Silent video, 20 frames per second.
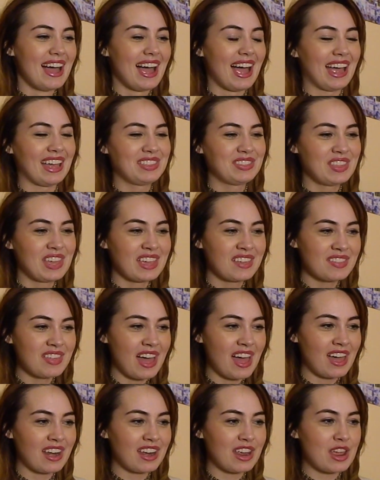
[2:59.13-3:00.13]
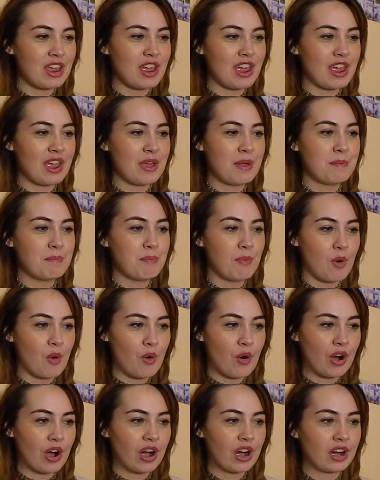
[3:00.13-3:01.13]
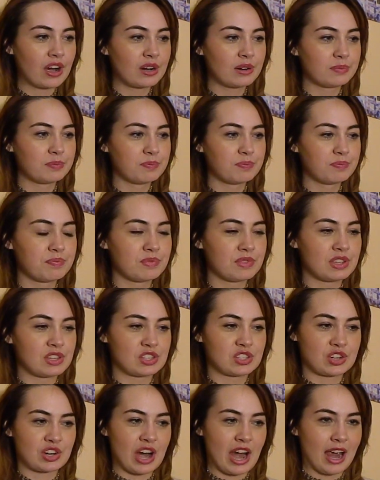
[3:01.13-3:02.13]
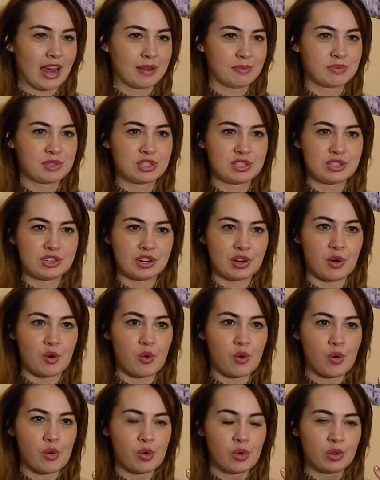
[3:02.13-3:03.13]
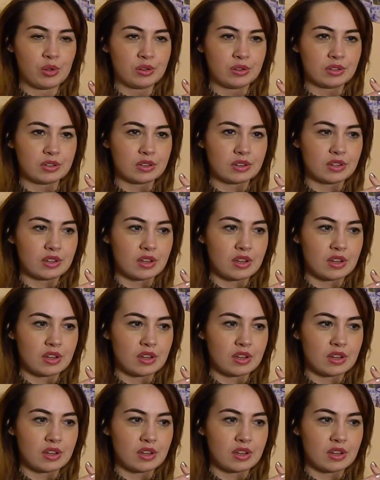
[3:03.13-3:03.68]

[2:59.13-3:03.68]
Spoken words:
I think that it more describes the whole